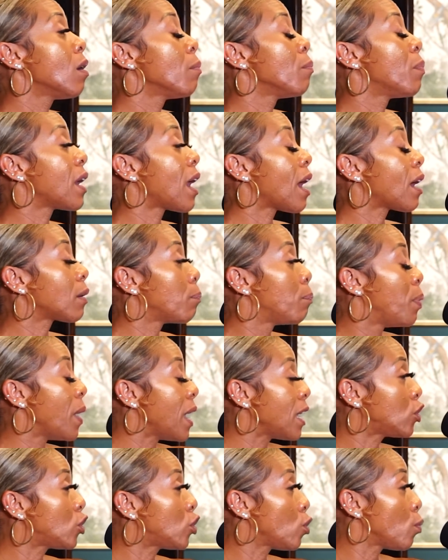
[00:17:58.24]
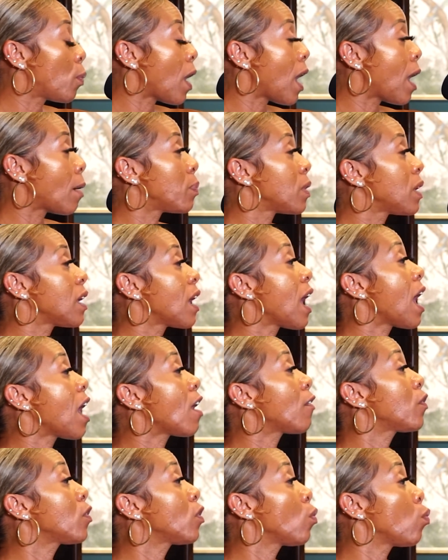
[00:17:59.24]
But I bet you, Papi,
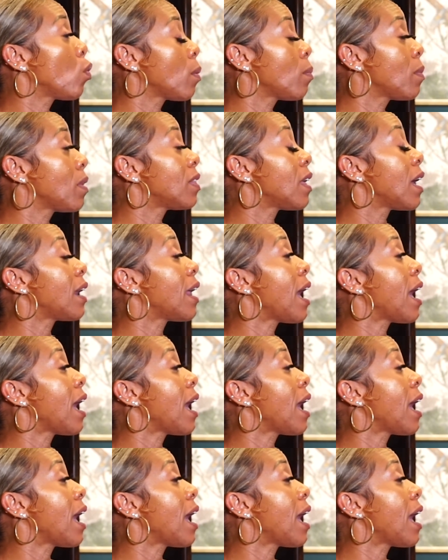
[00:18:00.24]
half of the women that